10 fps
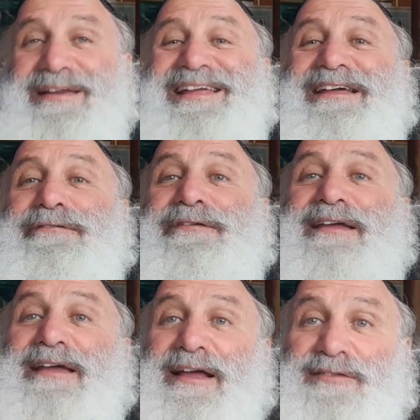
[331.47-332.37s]
if
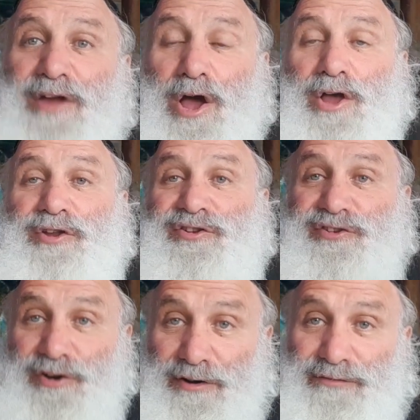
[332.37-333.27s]
he has
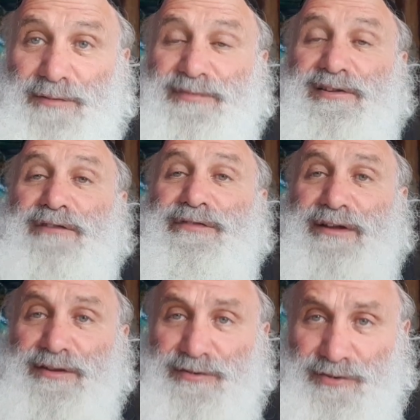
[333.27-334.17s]
served himself and
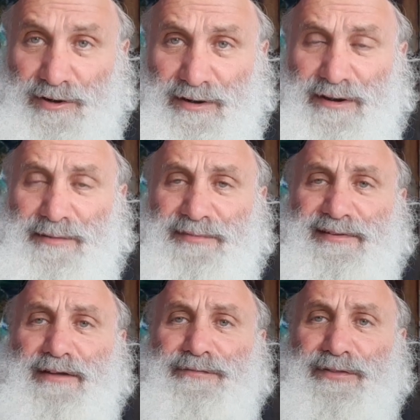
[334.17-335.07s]
exerted
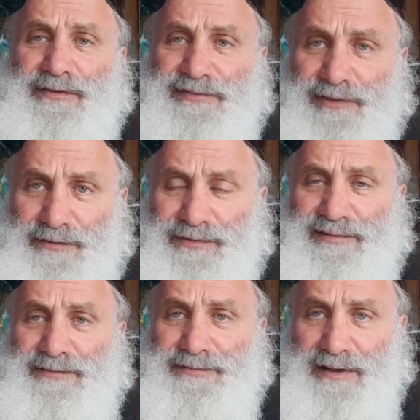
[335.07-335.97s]
himself in the
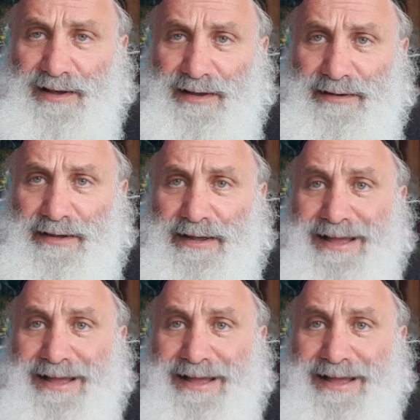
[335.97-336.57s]
service of God,